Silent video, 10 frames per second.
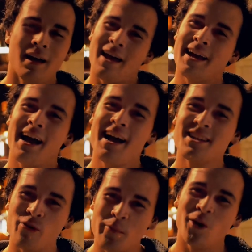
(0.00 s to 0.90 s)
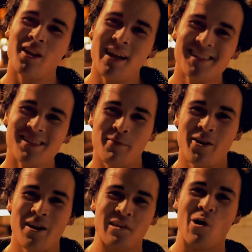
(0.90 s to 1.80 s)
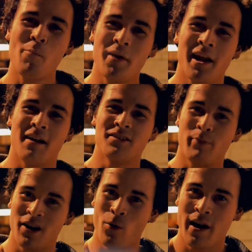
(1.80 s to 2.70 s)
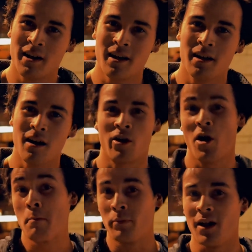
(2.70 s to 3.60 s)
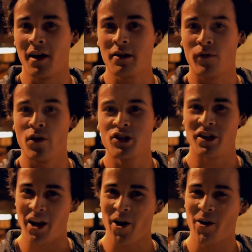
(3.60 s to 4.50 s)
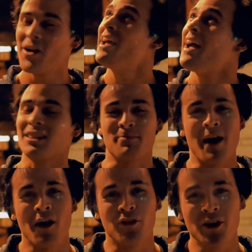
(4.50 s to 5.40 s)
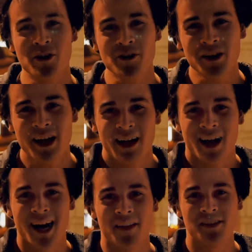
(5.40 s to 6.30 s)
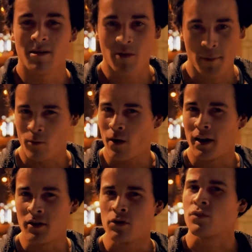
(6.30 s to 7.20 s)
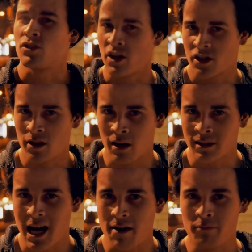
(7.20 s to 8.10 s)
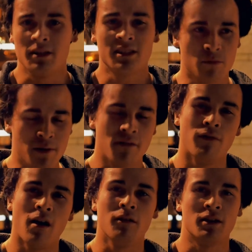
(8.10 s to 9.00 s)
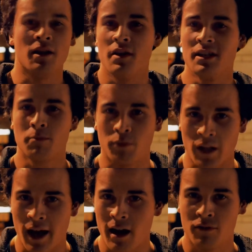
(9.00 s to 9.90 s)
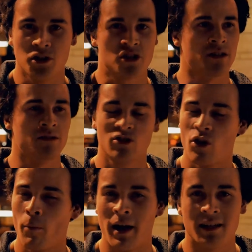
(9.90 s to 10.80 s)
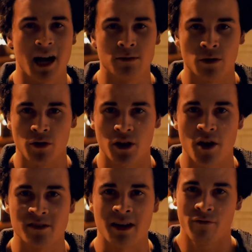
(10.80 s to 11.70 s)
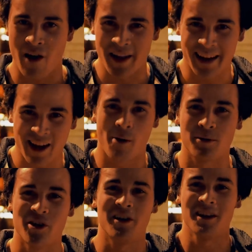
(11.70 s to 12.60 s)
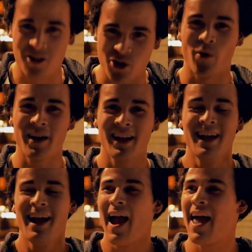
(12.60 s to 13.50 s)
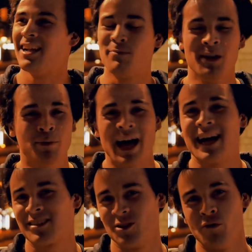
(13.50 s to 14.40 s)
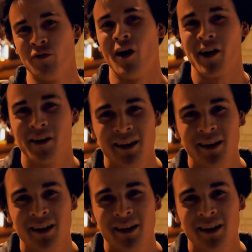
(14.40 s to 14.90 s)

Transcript: Hey guys, I'm Roberto Lances. I'm here at the opening of Spring Awakening, our unplugged version here at the PAL Theater. Uh, this is something I've been wanting to do for such a long time, is to be involved in this play. I've auditioned so many times over the years and I finally get an opportunity to do it, and it's been a blast so far.